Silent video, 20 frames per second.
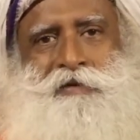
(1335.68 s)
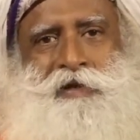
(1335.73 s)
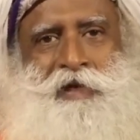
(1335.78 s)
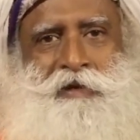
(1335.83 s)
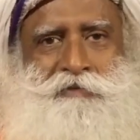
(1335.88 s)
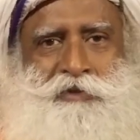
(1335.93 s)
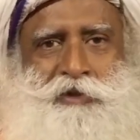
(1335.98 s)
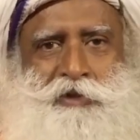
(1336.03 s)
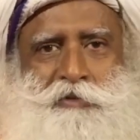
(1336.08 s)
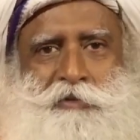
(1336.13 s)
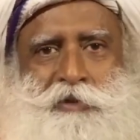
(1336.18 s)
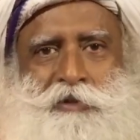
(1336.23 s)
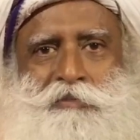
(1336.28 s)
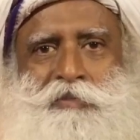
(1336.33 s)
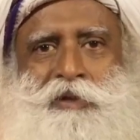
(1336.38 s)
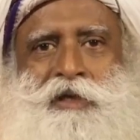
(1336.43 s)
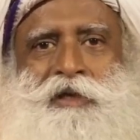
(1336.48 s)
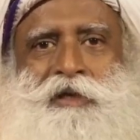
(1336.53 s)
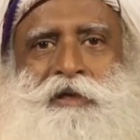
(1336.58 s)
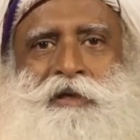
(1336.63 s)
for every human
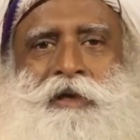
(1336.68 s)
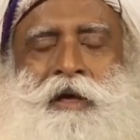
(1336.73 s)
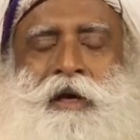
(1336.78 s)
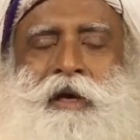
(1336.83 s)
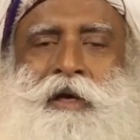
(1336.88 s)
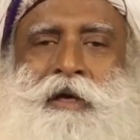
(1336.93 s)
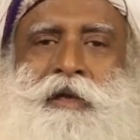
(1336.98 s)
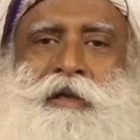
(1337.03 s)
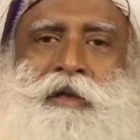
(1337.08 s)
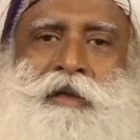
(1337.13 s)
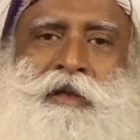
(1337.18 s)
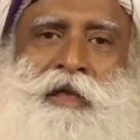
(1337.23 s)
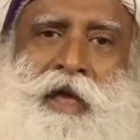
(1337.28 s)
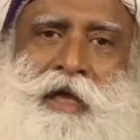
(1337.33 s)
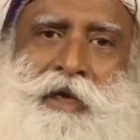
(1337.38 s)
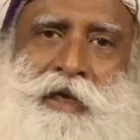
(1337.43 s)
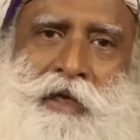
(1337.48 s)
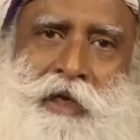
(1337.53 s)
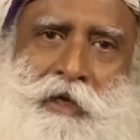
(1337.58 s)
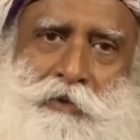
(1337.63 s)
being,
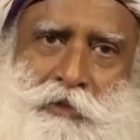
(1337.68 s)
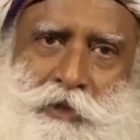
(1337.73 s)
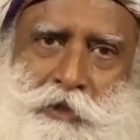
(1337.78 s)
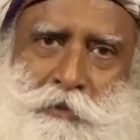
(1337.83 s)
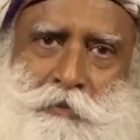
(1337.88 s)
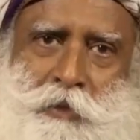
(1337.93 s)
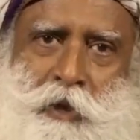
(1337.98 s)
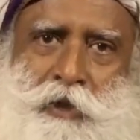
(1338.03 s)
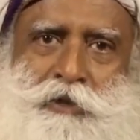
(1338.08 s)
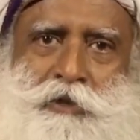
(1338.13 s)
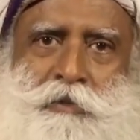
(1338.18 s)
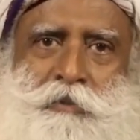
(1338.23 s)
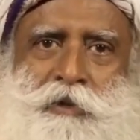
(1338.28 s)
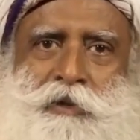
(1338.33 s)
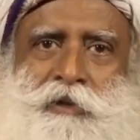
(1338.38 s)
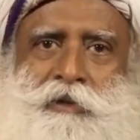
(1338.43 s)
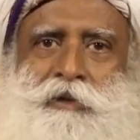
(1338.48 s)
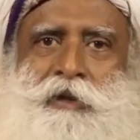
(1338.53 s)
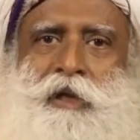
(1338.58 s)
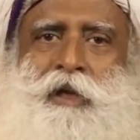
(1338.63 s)
then it was
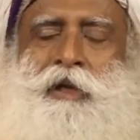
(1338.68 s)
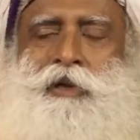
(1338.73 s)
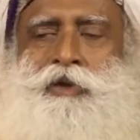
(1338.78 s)
possible